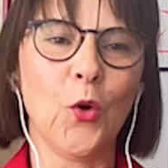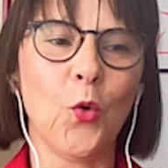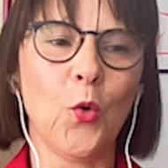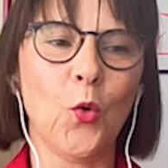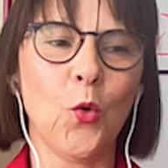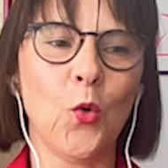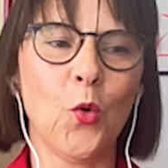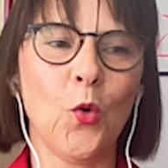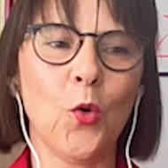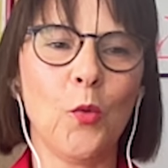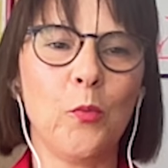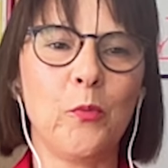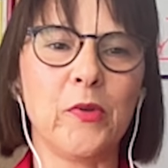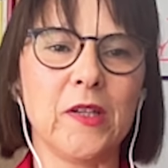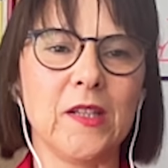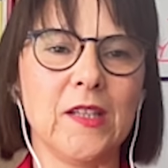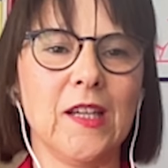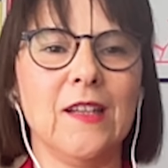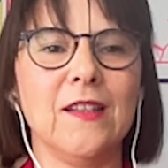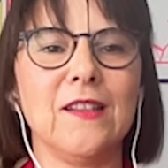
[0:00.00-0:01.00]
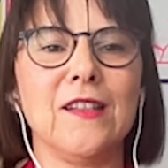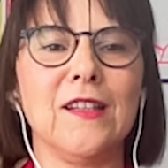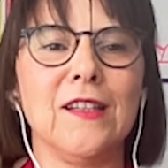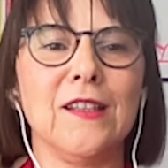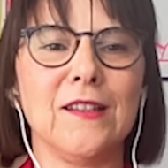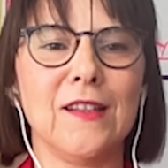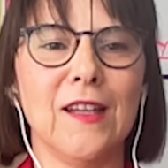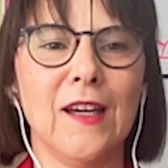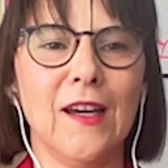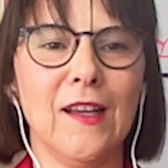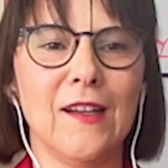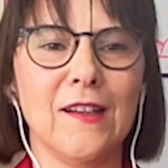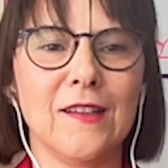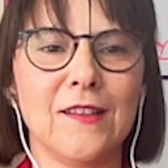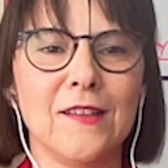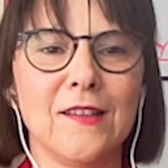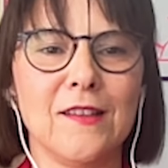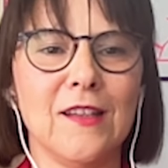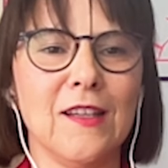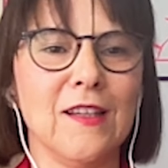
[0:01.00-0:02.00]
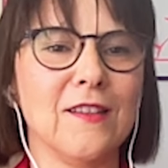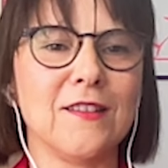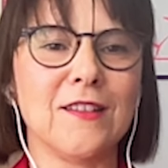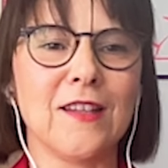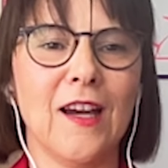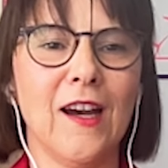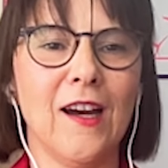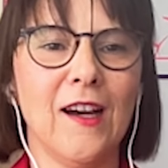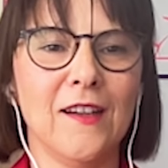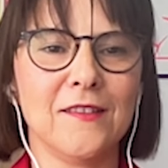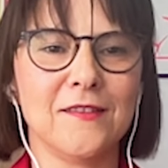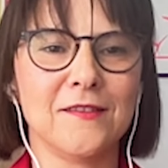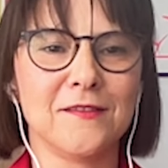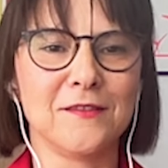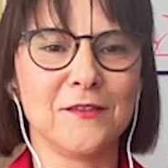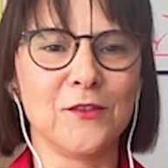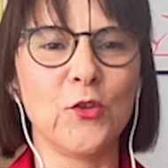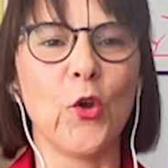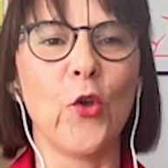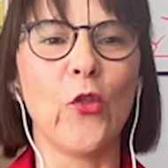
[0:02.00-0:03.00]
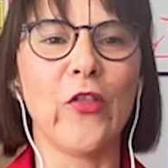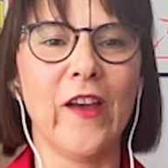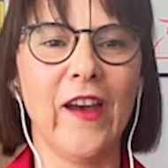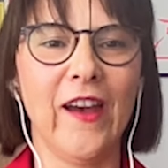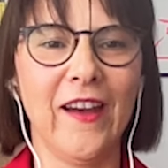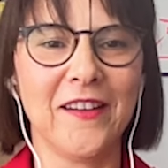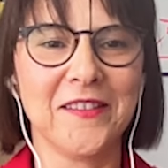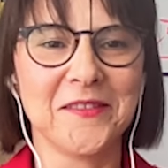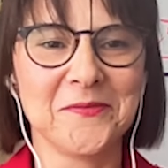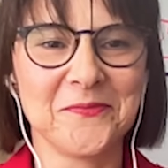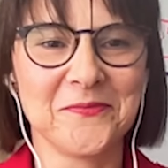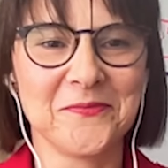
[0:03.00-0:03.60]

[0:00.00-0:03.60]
or pretending that things are not there.